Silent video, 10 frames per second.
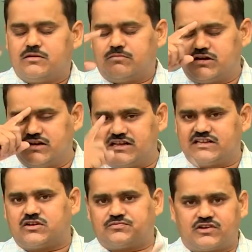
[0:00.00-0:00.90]
But in
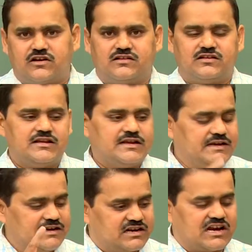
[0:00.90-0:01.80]
case of sun,
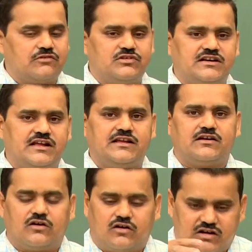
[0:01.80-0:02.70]
in cloudy
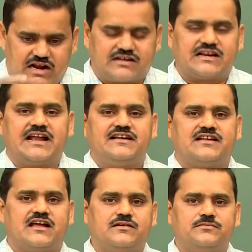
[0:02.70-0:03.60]
day or at night
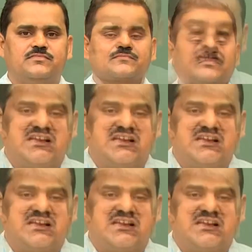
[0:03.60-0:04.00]
time,